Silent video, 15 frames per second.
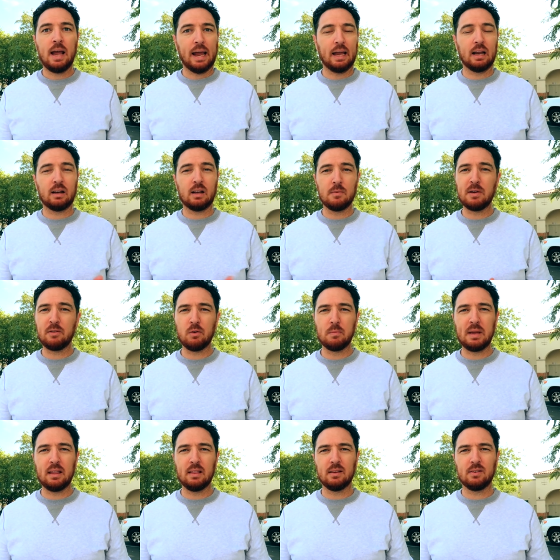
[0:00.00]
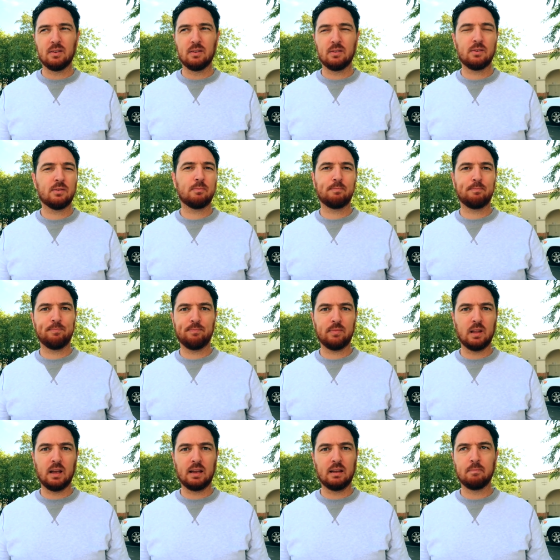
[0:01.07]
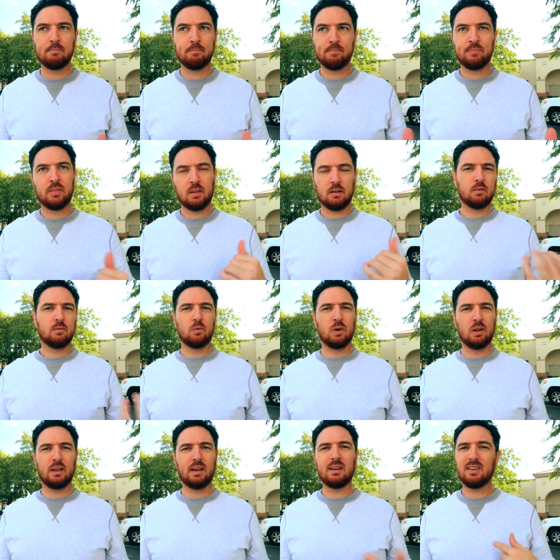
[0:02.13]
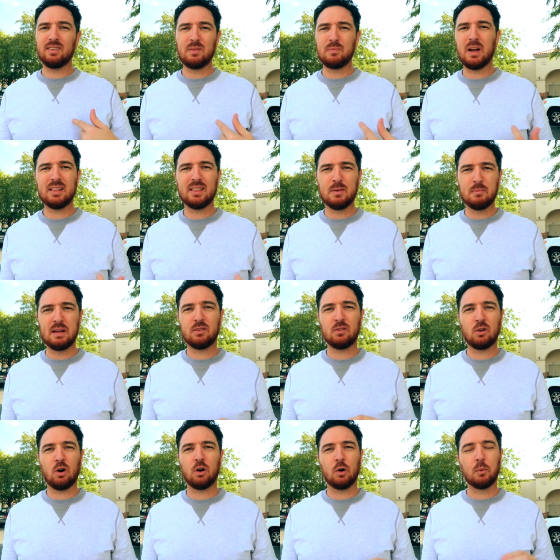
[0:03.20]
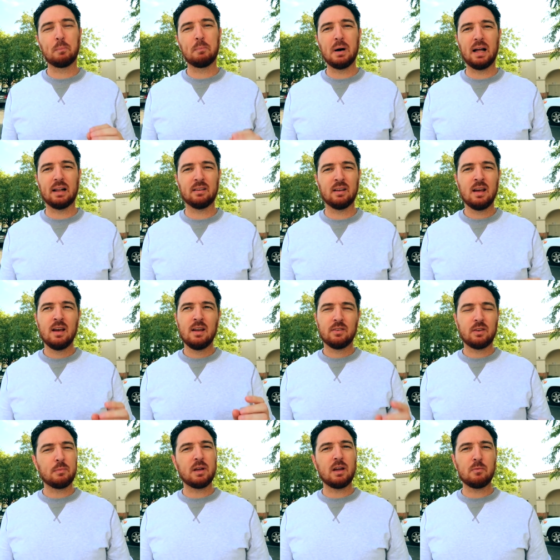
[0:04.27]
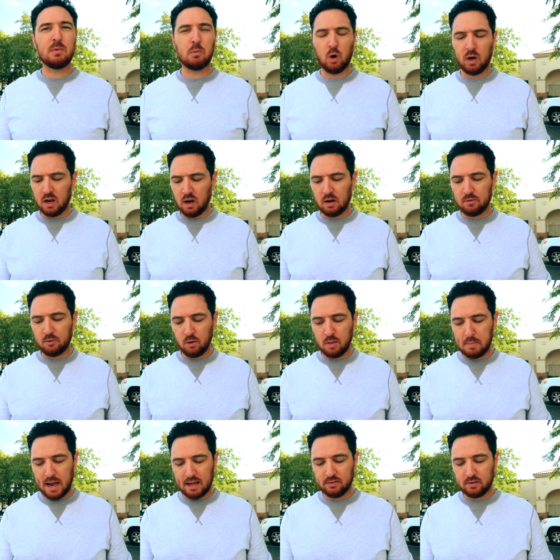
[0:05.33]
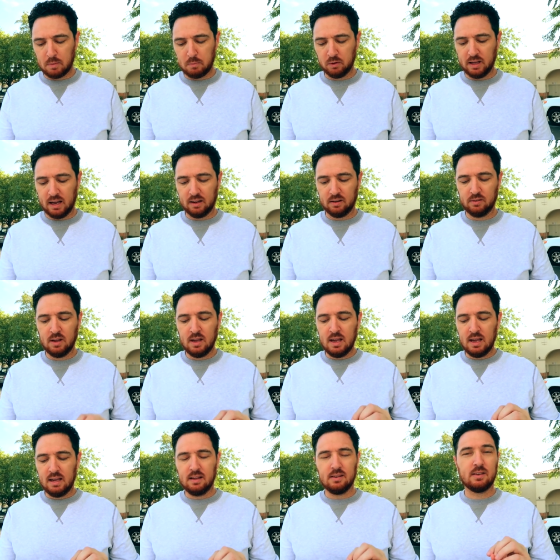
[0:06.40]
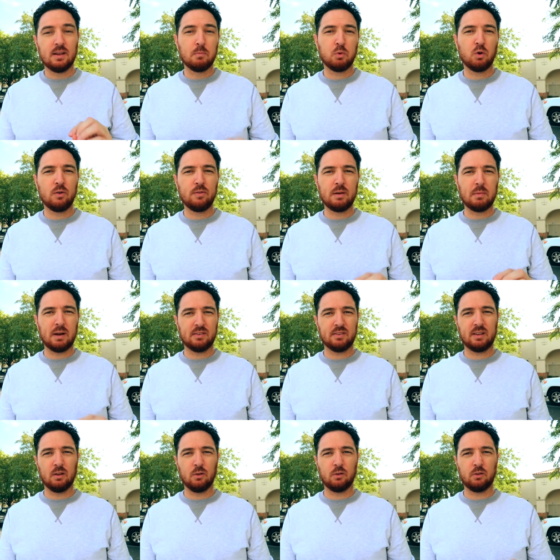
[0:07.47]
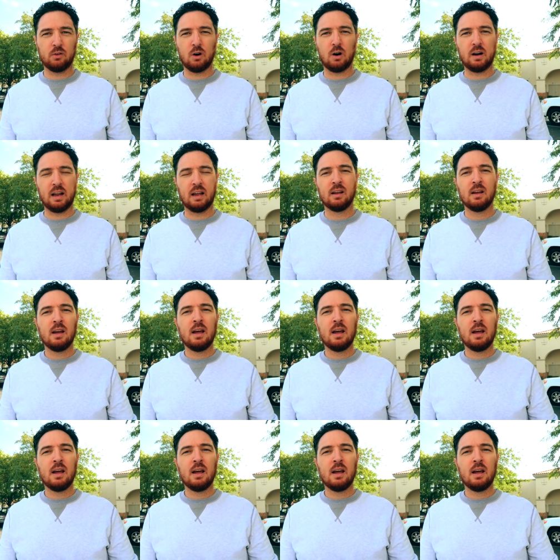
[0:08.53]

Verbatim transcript: And coming from me, this is like, really? Because I'm not the best starter. But something I've been working on for the past couple days is improving my skills darting.